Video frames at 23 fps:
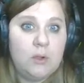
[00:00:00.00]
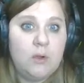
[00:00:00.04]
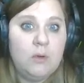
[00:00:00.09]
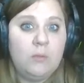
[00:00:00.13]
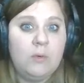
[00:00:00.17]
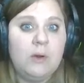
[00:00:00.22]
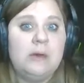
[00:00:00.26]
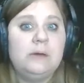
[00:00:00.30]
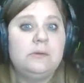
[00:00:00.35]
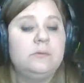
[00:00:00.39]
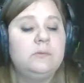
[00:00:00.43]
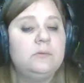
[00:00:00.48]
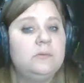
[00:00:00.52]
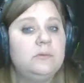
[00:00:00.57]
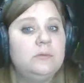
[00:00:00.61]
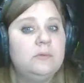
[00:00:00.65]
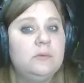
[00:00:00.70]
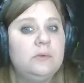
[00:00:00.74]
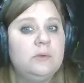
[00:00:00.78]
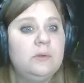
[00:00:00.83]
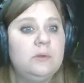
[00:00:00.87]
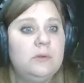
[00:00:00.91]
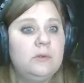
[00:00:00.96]
Well,
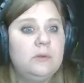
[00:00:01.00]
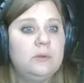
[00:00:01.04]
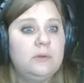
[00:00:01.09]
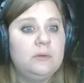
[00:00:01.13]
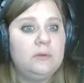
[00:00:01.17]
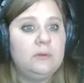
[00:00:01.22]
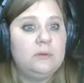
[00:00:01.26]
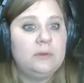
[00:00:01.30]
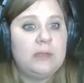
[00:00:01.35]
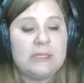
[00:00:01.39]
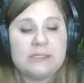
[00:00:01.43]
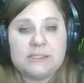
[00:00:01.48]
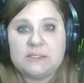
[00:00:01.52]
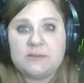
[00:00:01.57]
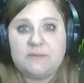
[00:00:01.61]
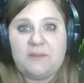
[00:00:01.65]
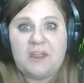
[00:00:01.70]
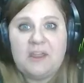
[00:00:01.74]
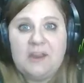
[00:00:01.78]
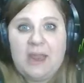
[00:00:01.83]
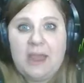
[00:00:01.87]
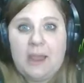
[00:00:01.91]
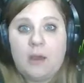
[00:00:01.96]
let's
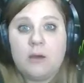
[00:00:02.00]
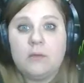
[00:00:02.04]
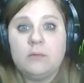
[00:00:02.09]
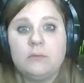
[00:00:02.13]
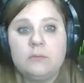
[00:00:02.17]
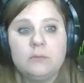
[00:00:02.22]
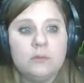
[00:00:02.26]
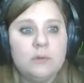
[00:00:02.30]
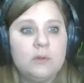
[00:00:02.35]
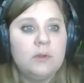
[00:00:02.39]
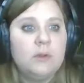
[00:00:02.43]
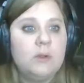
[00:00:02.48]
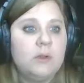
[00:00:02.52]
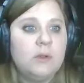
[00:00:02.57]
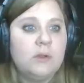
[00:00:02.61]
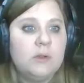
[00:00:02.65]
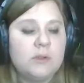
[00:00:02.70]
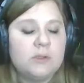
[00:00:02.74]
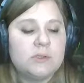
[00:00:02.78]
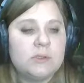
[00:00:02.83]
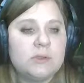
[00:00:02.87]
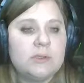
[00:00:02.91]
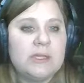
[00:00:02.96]
find out.
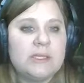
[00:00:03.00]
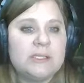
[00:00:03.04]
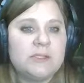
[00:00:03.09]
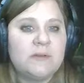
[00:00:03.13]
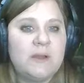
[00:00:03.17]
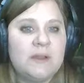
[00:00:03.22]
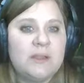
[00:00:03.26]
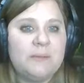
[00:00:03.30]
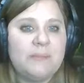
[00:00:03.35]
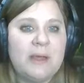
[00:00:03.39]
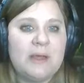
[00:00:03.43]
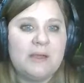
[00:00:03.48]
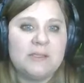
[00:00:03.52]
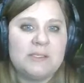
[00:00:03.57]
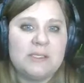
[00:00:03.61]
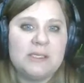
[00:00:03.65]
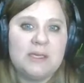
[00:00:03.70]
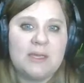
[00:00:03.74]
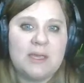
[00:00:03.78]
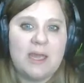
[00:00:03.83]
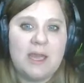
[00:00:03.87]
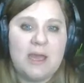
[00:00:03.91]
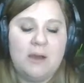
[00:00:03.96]
So let's find the
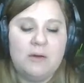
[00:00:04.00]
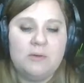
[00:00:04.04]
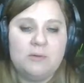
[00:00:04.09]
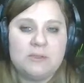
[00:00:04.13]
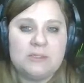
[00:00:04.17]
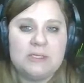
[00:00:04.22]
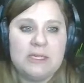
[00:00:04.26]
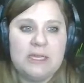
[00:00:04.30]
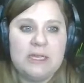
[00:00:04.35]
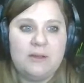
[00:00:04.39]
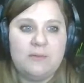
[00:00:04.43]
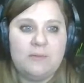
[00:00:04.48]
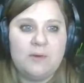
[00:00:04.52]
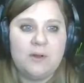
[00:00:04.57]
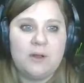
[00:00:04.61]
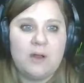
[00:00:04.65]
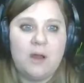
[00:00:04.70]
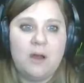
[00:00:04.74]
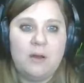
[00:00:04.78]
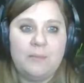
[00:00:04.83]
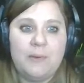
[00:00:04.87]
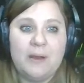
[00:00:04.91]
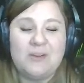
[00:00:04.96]
balancing account if we're
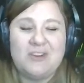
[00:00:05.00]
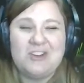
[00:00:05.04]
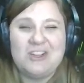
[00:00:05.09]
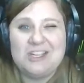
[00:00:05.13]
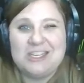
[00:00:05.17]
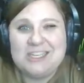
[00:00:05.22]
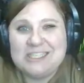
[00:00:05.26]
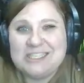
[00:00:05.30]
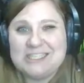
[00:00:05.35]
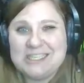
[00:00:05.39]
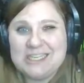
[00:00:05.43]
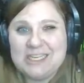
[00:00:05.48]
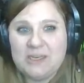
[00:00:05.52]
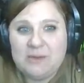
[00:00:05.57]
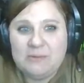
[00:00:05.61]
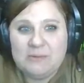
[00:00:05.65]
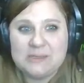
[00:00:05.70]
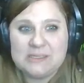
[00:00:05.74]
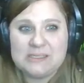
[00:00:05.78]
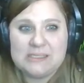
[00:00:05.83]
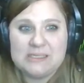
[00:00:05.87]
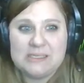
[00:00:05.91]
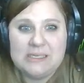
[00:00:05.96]
compounding
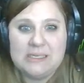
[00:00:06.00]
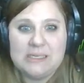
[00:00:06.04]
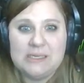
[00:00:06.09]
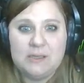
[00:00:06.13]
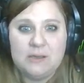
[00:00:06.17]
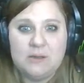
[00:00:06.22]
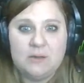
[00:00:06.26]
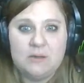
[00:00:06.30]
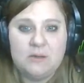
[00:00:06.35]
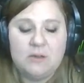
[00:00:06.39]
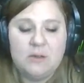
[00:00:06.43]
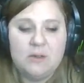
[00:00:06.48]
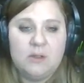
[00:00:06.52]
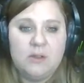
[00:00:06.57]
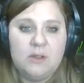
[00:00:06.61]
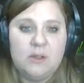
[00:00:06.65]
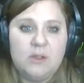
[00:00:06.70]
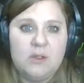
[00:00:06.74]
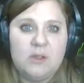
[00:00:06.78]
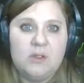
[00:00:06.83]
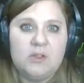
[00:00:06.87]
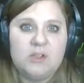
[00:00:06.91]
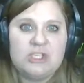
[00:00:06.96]
continuously.
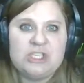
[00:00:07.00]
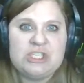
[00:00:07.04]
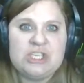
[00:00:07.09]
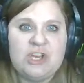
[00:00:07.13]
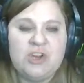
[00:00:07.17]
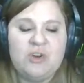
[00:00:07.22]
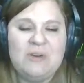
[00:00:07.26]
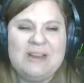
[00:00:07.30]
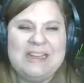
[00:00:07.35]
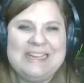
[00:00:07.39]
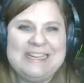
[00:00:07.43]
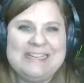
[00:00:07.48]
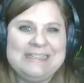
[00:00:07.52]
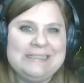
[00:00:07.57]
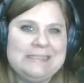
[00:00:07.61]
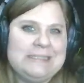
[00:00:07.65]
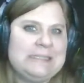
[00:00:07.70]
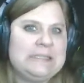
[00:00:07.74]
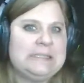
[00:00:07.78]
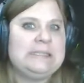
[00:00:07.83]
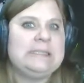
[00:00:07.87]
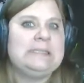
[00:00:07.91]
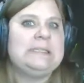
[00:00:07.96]
So
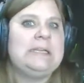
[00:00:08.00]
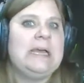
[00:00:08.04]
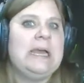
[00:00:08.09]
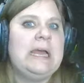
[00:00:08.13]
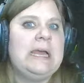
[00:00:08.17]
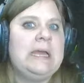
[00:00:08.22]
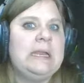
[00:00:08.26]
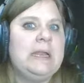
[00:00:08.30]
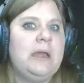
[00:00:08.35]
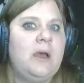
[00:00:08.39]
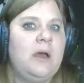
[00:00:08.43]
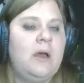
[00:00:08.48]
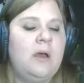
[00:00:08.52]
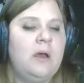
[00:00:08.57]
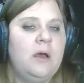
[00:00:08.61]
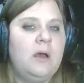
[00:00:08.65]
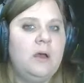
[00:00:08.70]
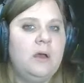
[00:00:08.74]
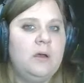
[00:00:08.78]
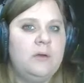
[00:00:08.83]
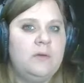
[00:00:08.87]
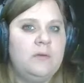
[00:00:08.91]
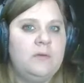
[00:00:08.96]
instead
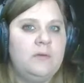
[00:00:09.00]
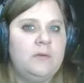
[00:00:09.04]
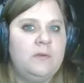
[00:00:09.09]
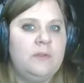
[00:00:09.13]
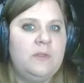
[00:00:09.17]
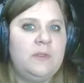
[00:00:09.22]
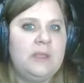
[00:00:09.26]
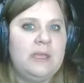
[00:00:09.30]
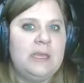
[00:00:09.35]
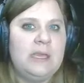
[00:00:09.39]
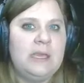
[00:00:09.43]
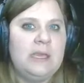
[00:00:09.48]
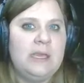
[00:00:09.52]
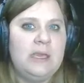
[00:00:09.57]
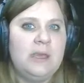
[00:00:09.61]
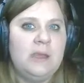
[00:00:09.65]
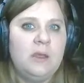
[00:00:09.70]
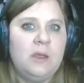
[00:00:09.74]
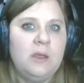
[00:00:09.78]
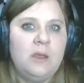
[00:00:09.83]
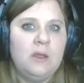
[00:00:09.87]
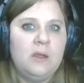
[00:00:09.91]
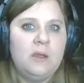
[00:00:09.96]
of the
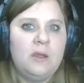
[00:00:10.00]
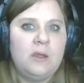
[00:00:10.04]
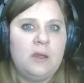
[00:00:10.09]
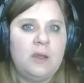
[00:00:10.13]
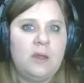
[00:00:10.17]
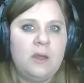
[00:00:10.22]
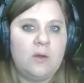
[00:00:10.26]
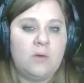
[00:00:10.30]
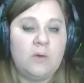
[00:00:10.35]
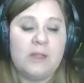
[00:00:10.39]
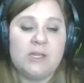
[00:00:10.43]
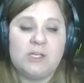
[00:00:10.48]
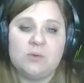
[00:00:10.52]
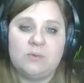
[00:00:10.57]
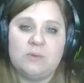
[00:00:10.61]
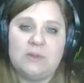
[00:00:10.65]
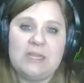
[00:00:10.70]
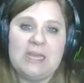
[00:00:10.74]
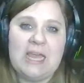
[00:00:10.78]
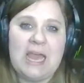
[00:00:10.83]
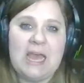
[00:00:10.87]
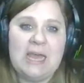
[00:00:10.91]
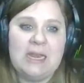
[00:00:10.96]
equation with
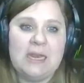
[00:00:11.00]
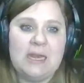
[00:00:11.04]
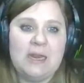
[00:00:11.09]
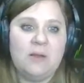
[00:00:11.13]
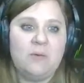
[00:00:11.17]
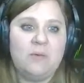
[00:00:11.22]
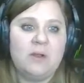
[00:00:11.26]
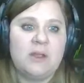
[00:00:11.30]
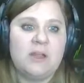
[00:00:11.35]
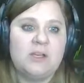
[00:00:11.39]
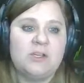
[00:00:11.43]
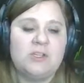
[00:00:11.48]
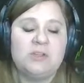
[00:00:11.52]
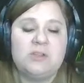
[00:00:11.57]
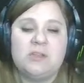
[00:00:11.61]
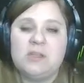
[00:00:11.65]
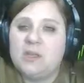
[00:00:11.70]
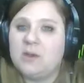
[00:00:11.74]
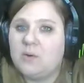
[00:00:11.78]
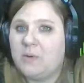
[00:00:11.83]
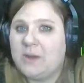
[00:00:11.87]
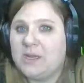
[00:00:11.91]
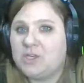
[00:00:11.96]
the N in it, we're going to do
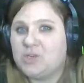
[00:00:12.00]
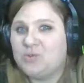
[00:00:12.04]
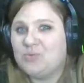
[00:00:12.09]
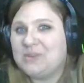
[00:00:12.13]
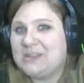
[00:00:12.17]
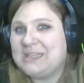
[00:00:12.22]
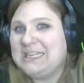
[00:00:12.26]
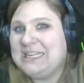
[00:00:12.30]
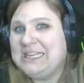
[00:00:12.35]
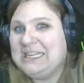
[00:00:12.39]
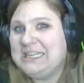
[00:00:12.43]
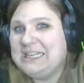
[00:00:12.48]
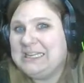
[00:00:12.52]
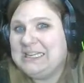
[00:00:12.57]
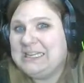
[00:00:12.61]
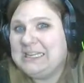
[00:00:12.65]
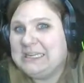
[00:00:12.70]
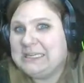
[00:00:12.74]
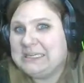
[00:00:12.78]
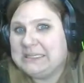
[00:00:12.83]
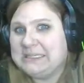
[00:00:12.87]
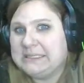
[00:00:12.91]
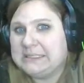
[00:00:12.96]
the equation with the
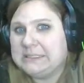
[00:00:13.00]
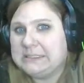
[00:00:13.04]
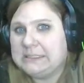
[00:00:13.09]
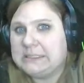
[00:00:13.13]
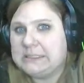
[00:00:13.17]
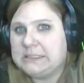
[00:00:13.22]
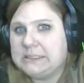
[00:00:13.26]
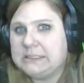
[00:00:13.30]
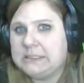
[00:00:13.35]
E in it.